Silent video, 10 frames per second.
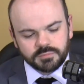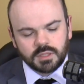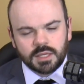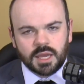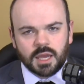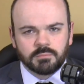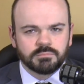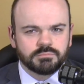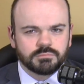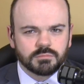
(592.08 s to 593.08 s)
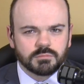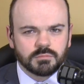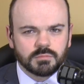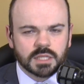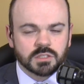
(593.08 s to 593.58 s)

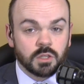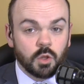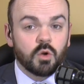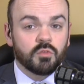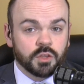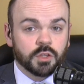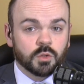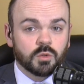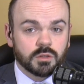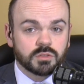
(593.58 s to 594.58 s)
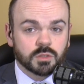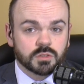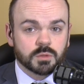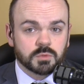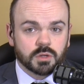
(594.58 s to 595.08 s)
has a low view of sola
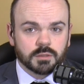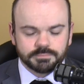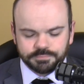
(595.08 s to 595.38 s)
scriptura.